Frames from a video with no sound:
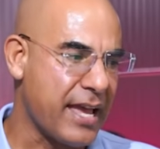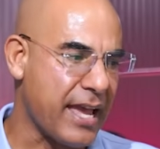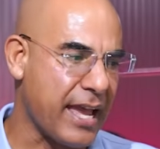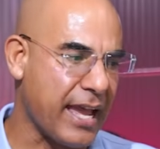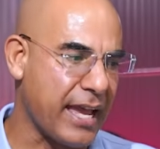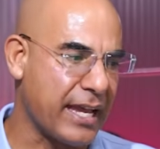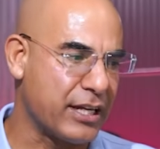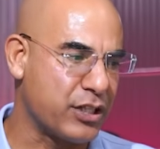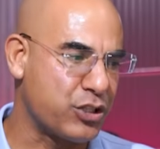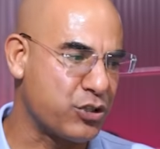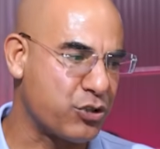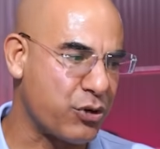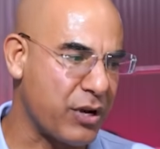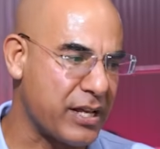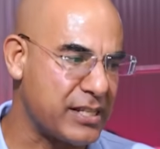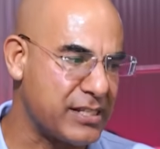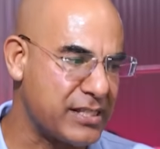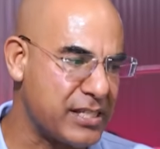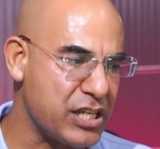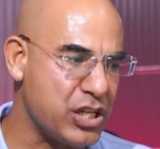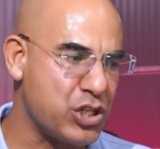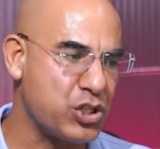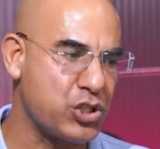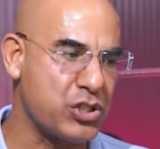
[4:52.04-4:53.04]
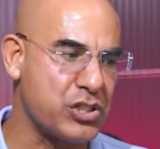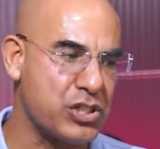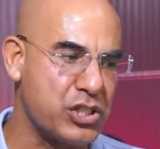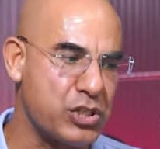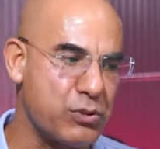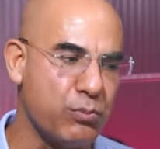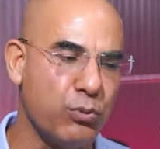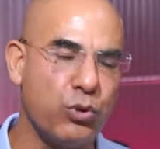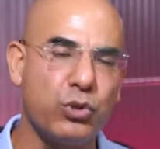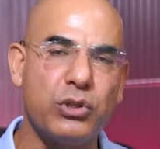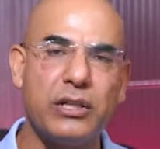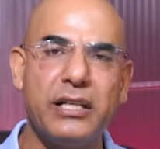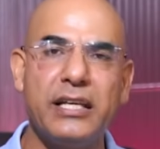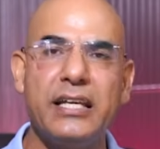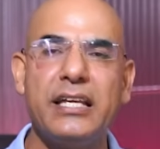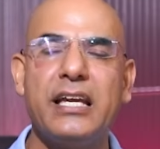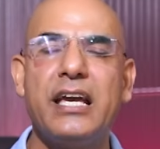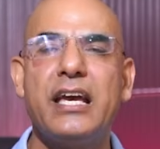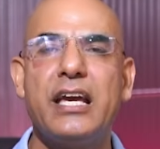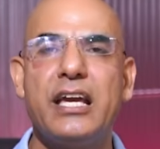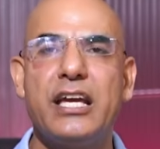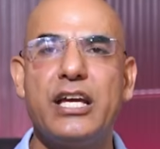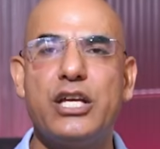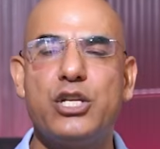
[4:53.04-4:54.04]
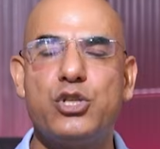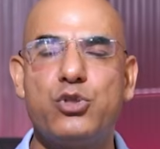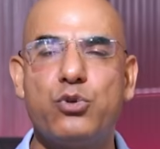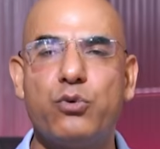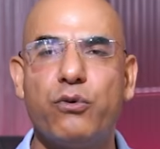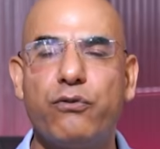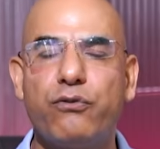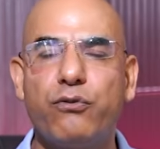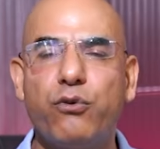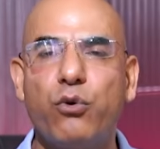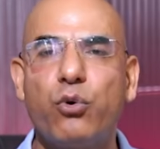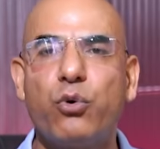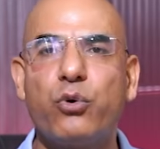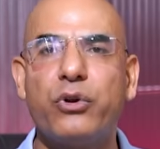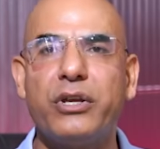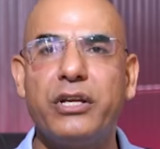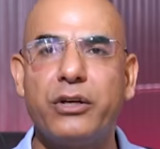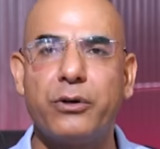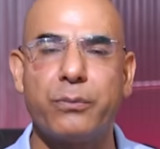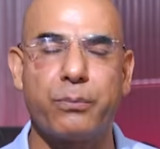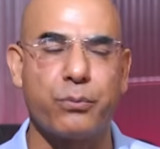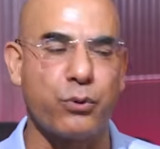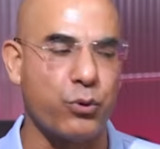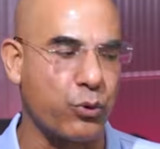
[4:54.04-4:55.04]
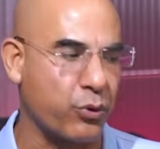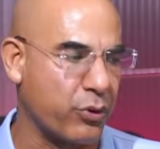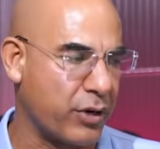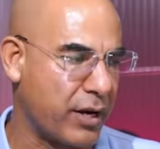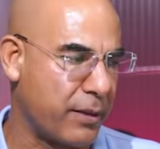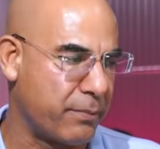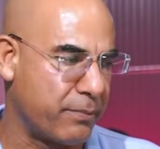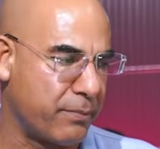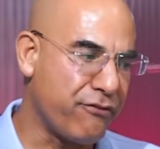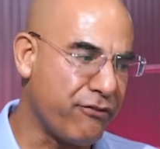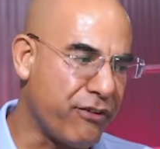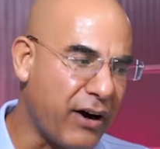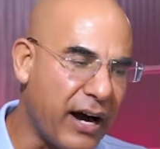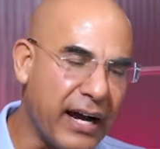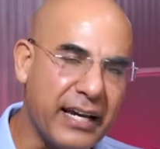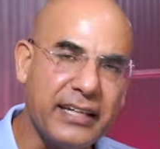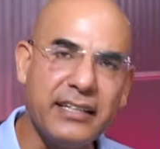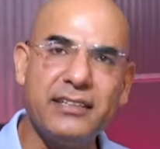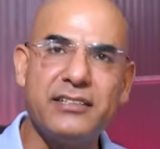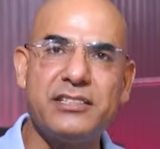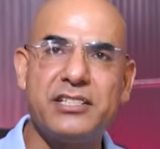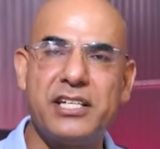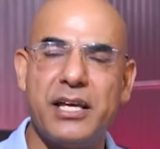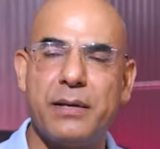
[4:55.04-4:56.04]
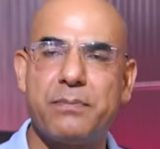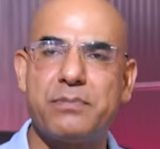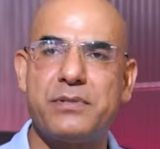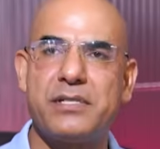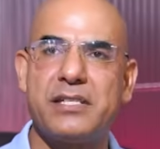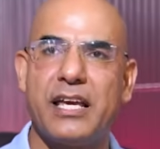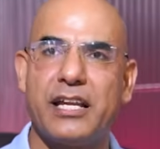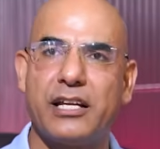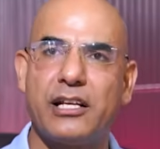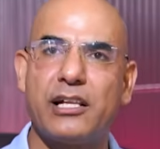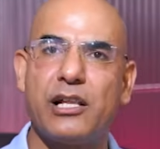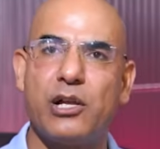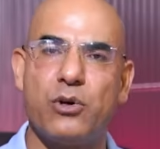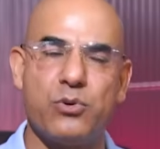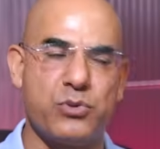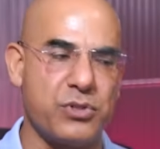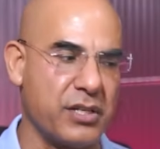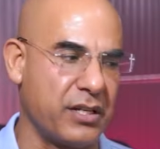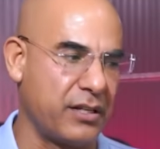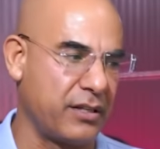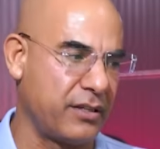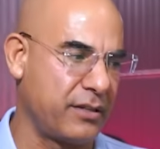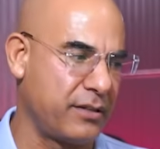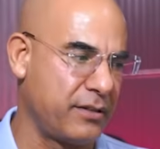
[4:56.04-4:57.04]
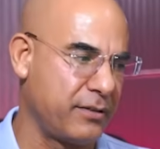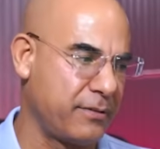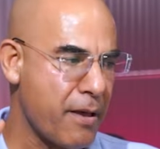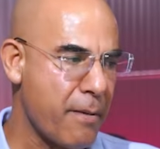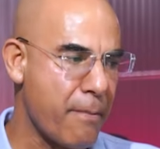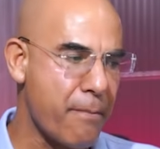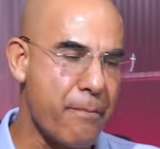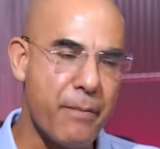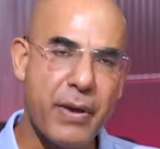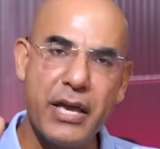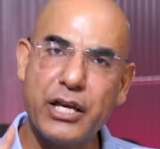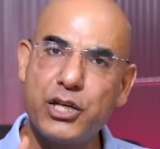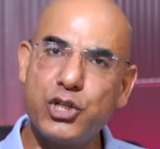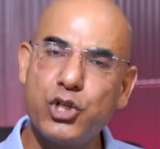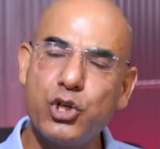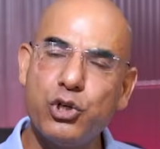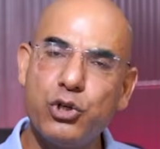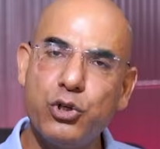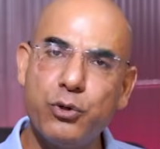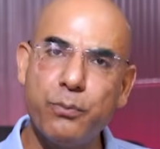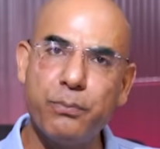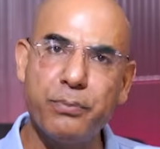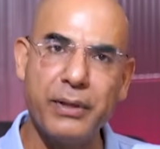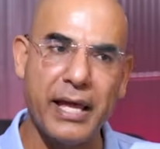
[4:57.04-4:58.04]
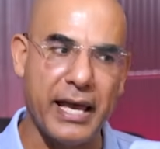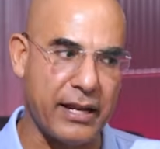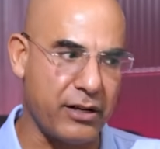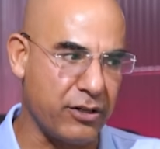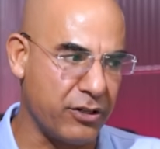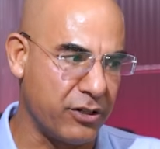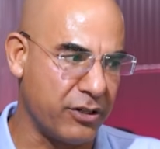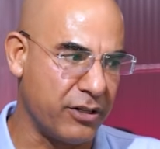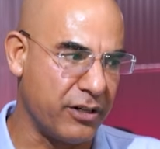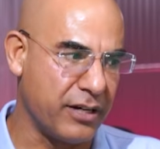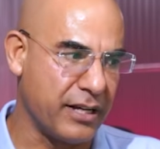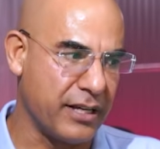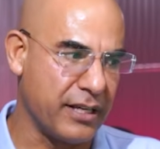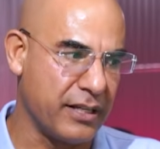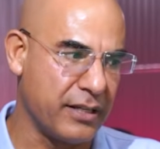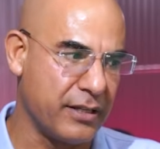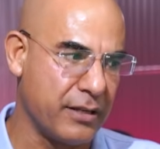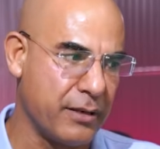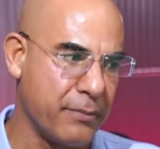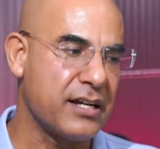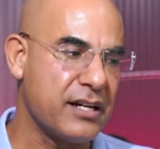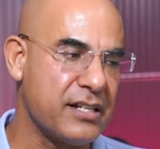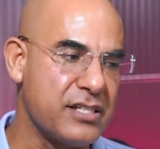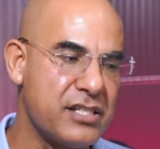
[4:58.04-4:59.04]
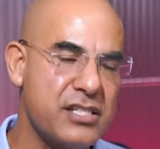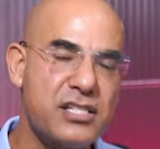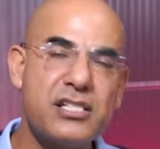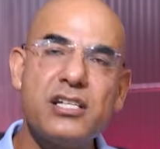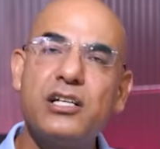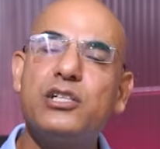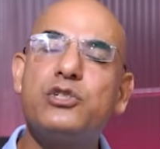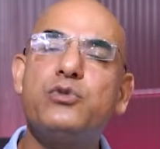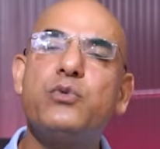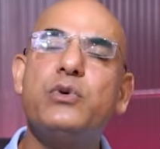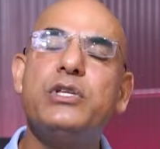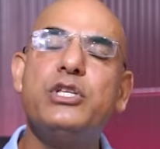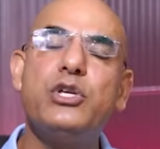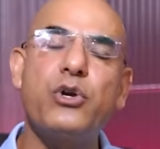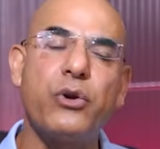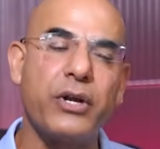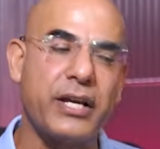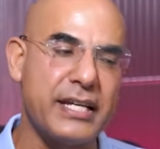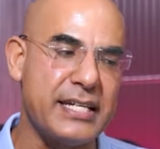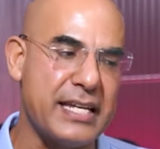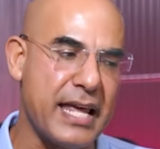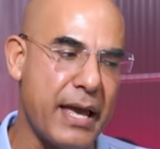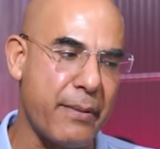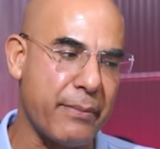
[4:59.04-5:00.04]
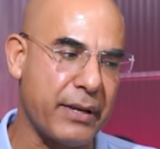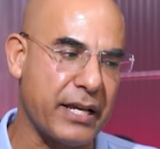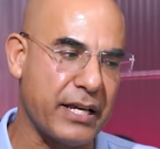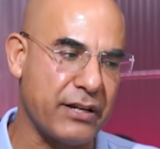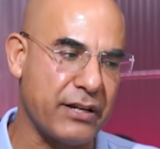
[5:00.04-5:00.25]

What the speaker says: and transition smoothly into a four-year program. Final tips and closing. Make sure you plan early. Consult with your academic